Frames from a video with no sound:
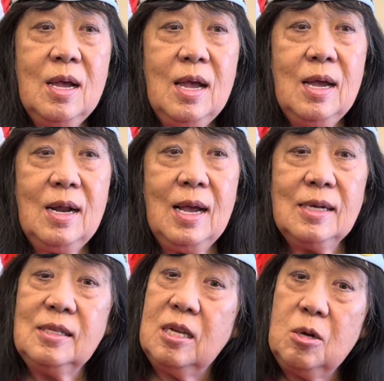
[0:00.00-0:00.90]
And
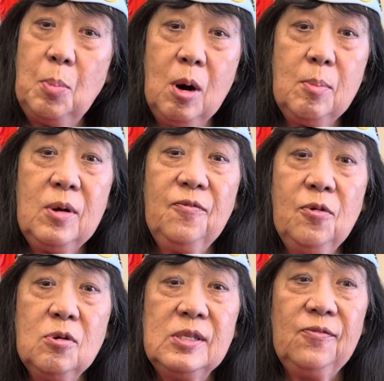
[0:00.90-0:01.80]
as the Department
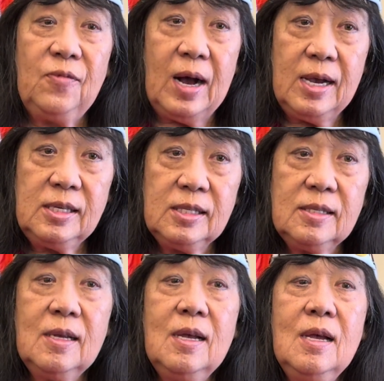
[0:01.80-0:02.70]
First Vice
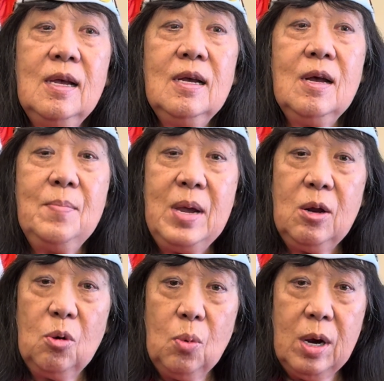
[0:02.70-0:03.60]

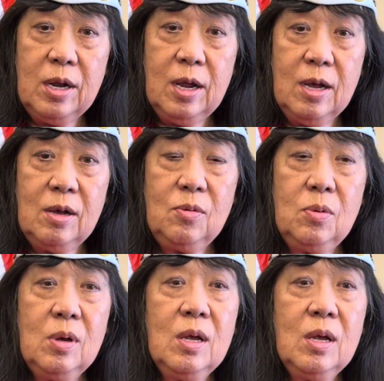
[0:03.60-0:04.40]
Commander right now,